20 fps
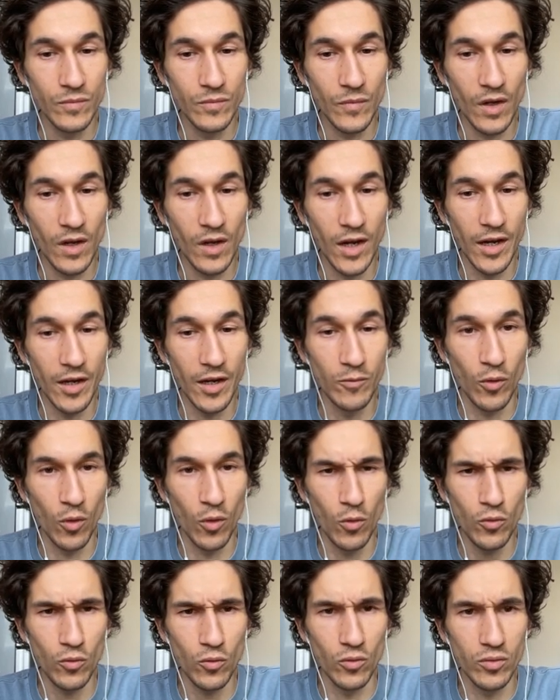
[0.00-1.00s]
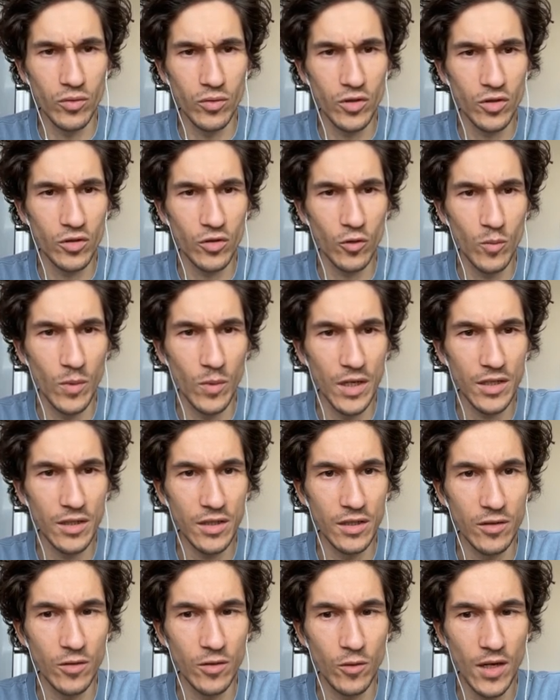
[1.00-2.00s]
I have oh so many
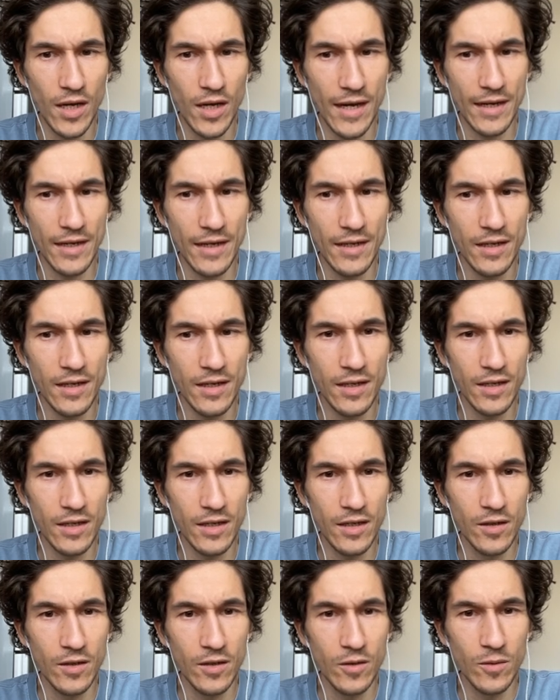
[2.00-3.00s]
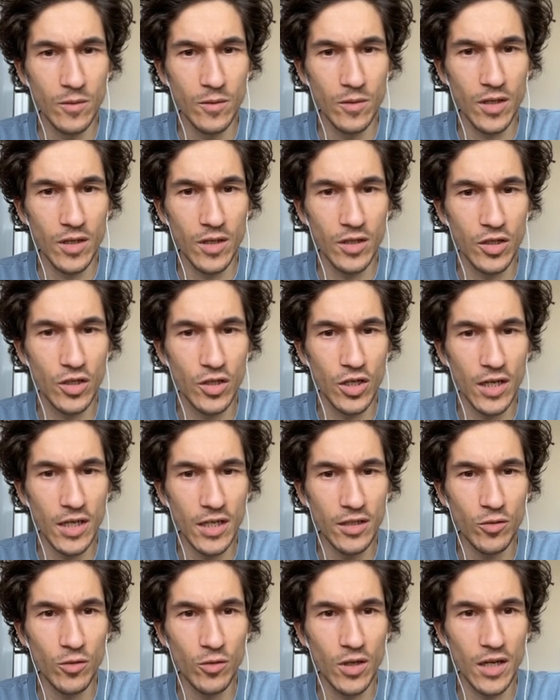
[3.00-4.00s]
okay can try
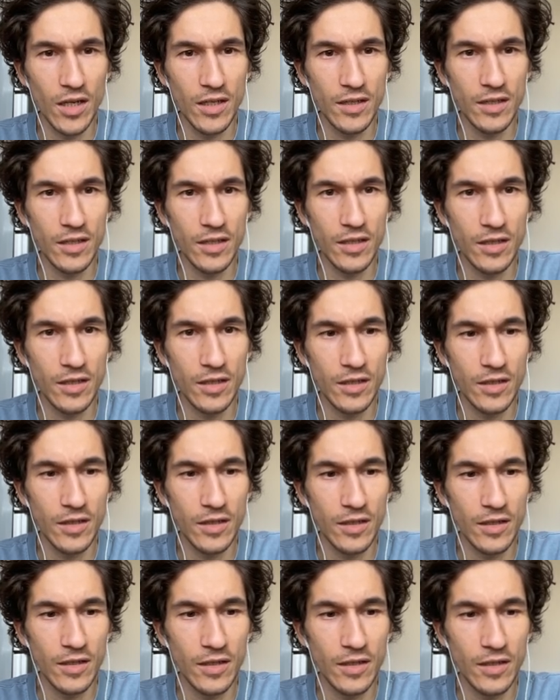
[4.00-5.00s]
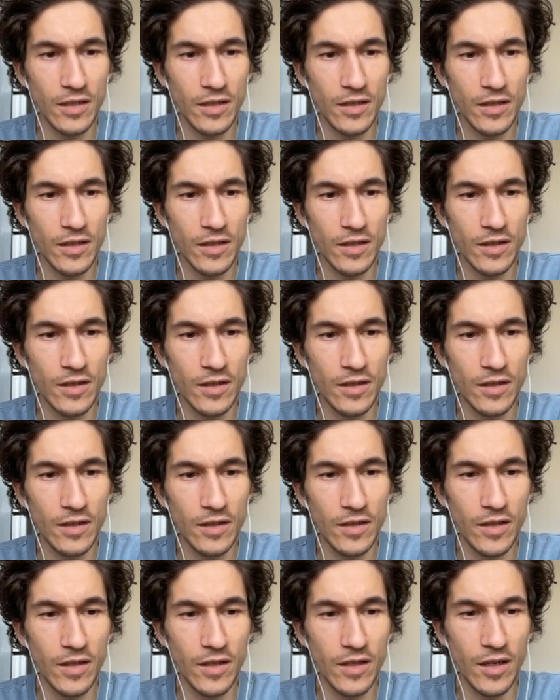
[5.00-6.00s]
to get
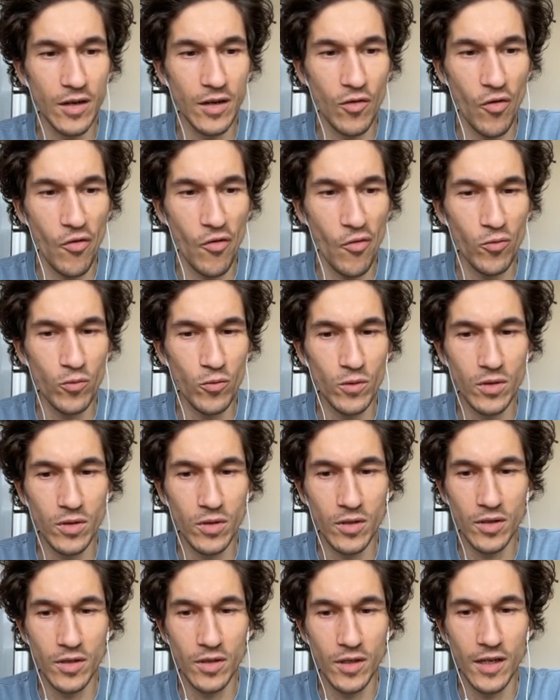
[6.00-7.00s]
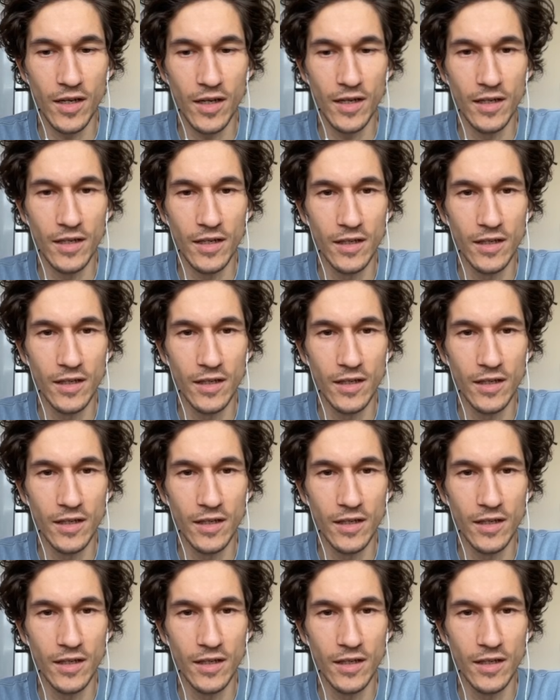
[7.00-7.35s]
the road Huh.